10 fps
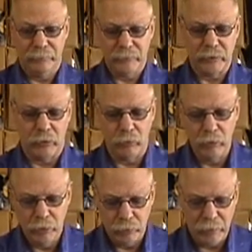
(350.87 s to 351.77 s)
So
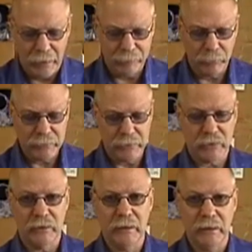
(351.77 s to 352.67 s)
you have to
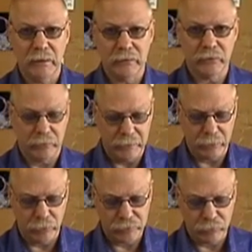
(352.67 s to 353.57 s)
position the heat gun so that
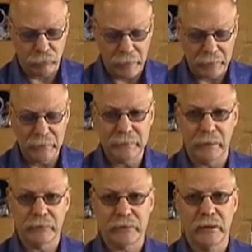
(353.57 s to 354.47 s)
it goes directly
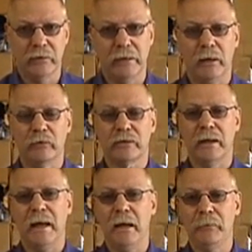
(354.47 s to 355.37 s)
down the center. Now what's
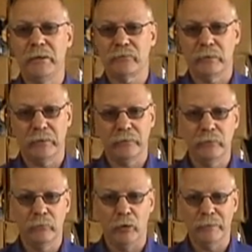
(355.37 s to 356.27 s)
going to happen is, within a
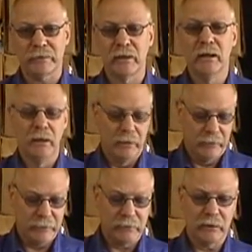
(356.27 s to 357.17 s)
few moments,
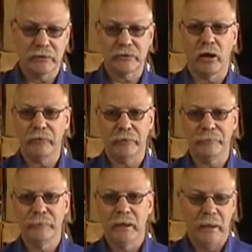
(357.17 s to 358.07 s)
this is going to soften
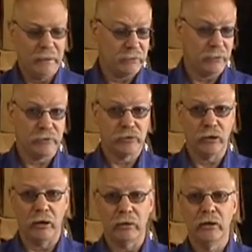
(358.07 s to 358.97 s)
and it's going to
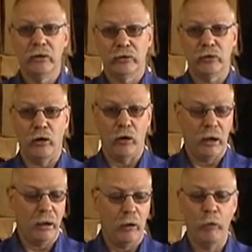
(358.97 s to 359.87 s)
start to
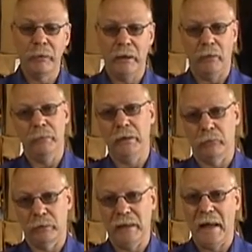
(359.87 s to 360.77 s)
open up
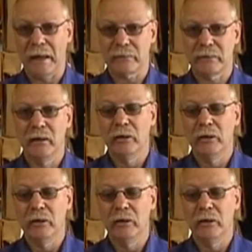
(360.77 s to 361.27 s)
and relax.